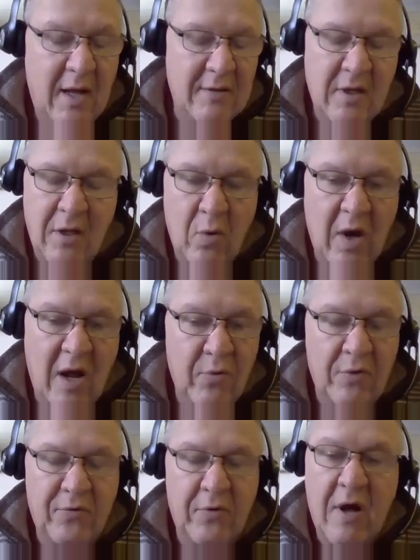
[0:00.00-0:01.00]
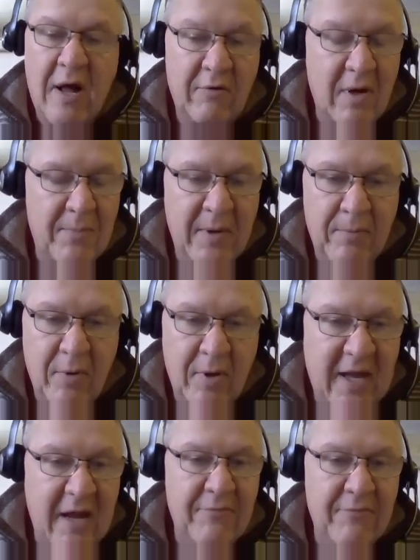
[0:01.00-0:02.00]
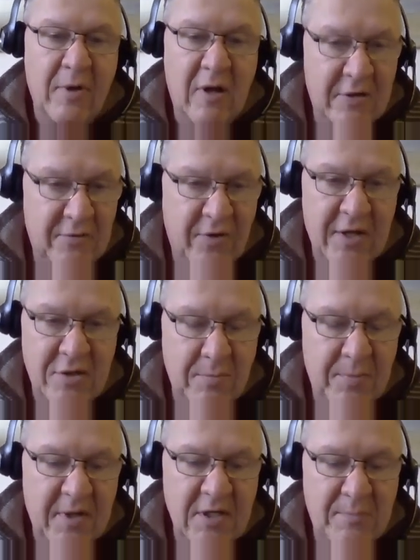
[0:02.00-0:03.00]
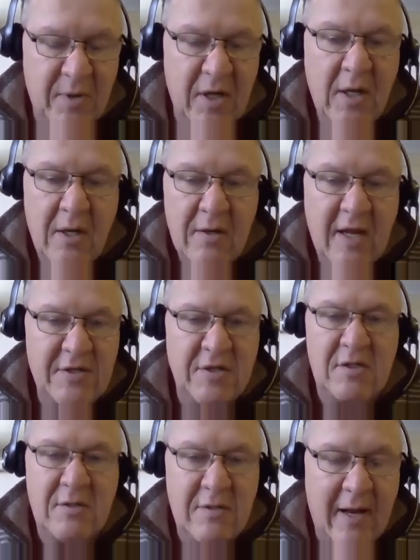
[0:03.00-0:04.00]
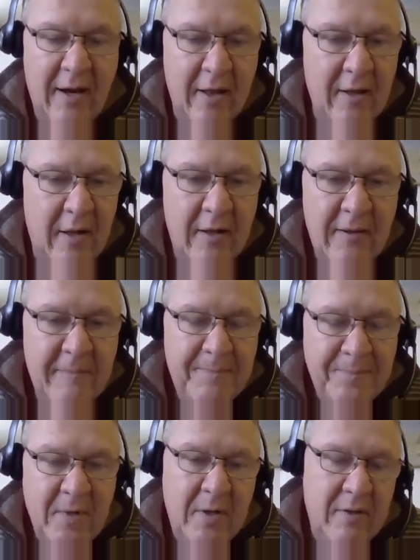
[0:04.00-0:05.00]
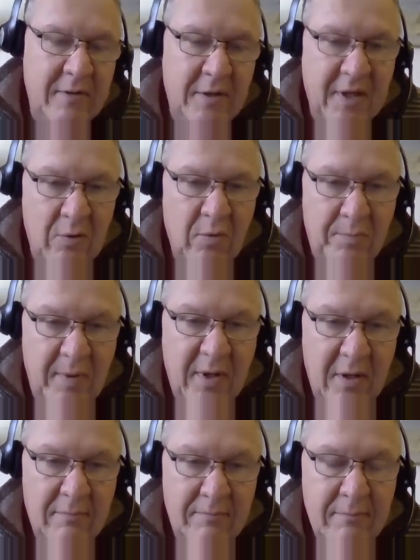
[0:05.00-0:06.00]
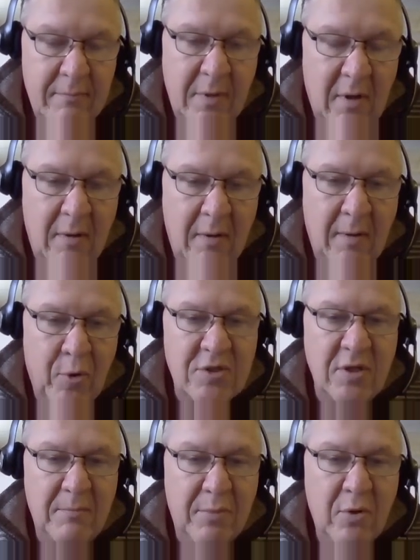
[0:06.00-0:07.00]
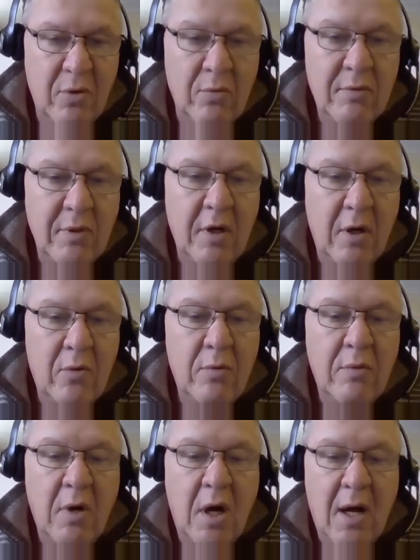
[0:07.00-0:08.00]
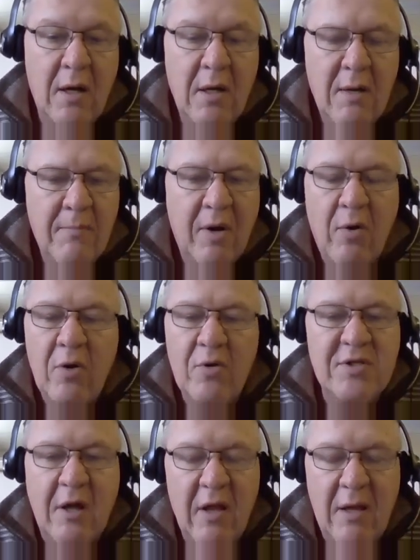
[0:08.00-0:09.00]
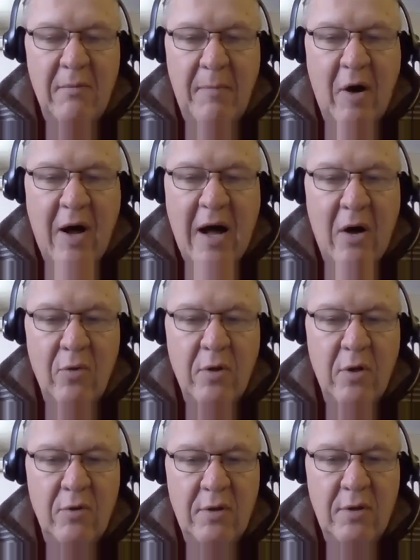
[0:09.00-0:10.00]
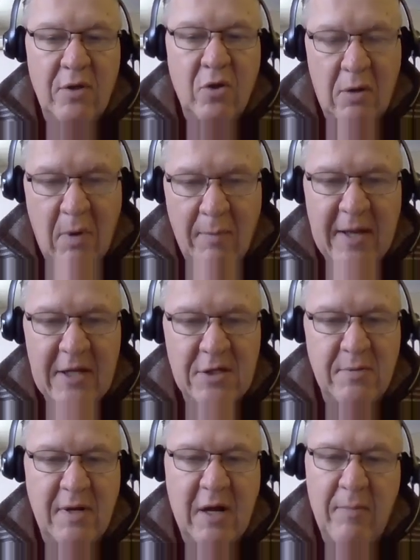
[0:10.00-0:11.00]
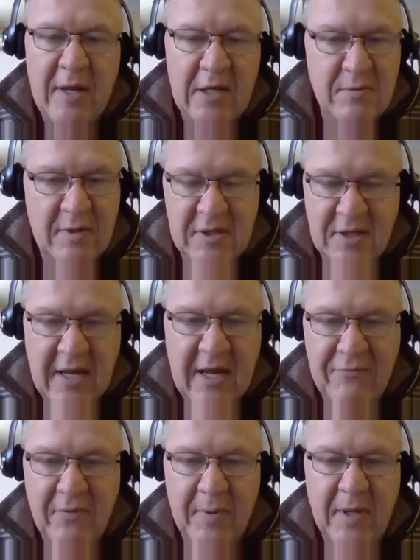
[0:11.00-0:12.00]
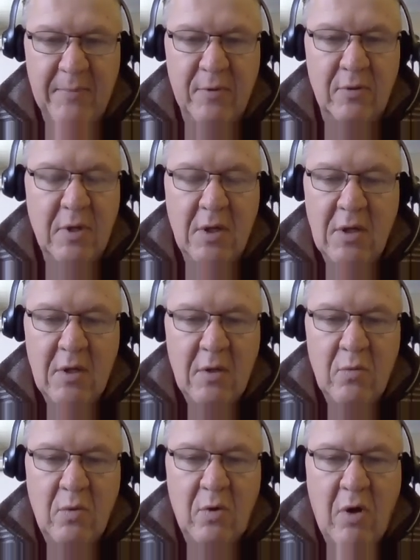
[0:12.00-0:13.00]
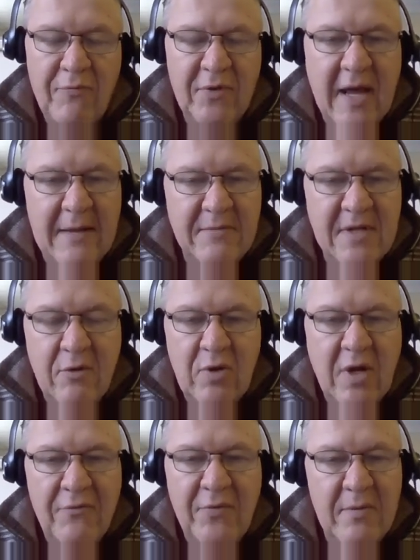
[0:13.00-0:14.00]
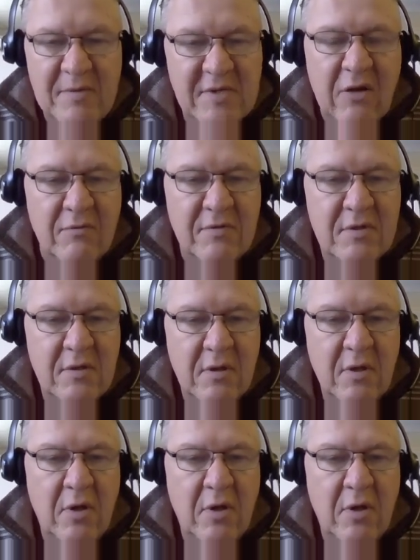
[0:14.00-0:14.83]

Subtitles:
I'll tell you what, I've worked for a lot of great people that came from the classification piece, but that's just kind of the thing with being a person in blue, but I always tell them about how, you talk about management, how management doesn't care for people. Well, oftentimes they don't care for themselves.